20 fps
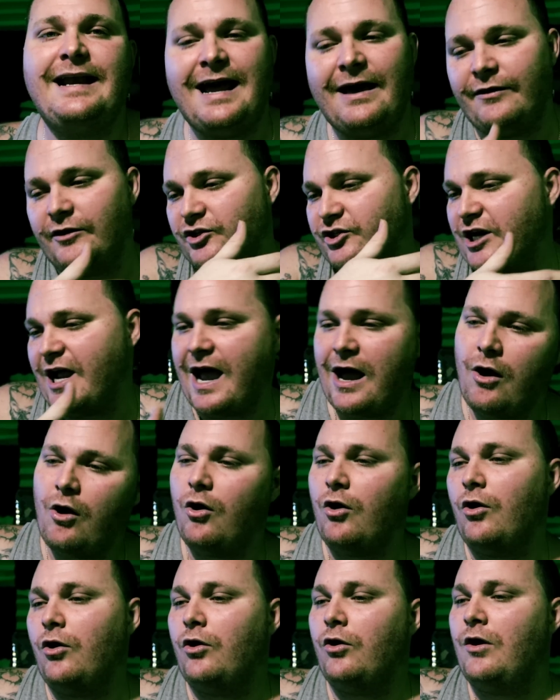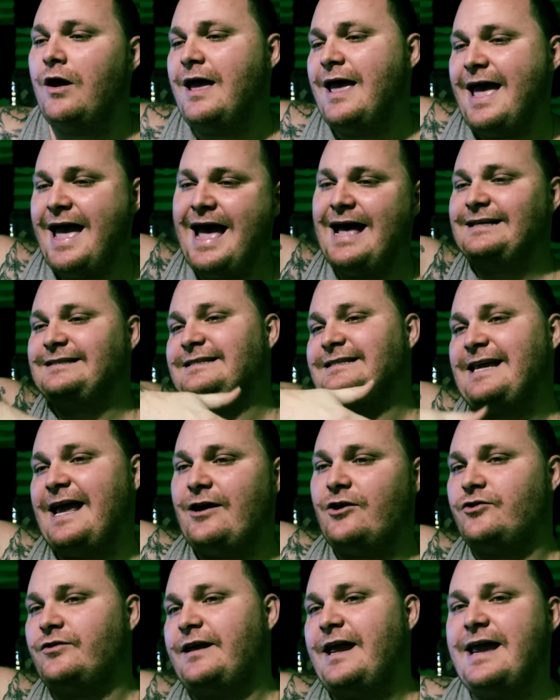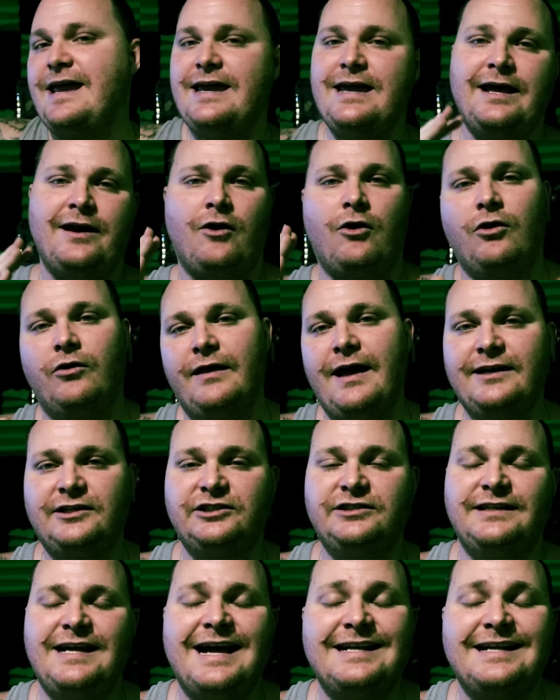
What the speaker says: and how the chow hall has center gate and all that shit.